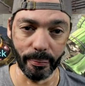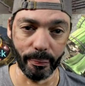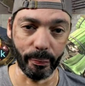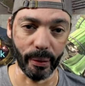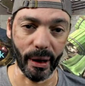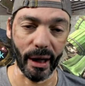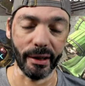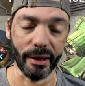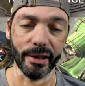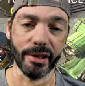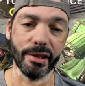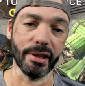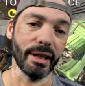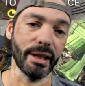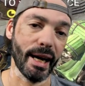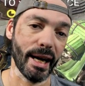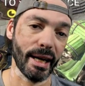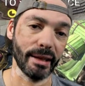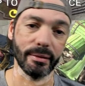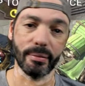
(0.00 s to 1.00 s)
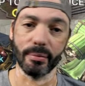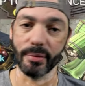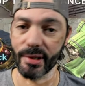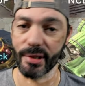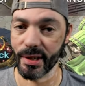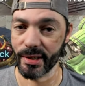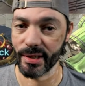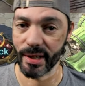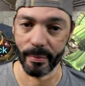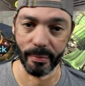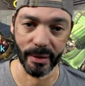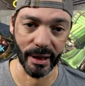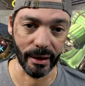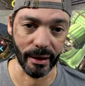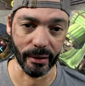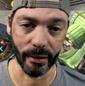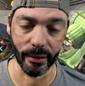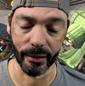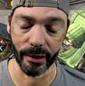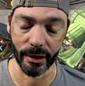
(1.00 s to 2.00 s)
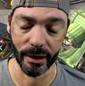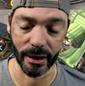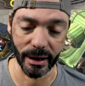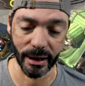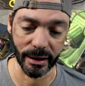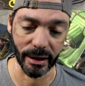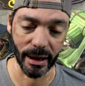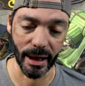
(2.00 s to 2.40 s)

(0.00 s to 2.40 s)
Prior to that was the same thing going on at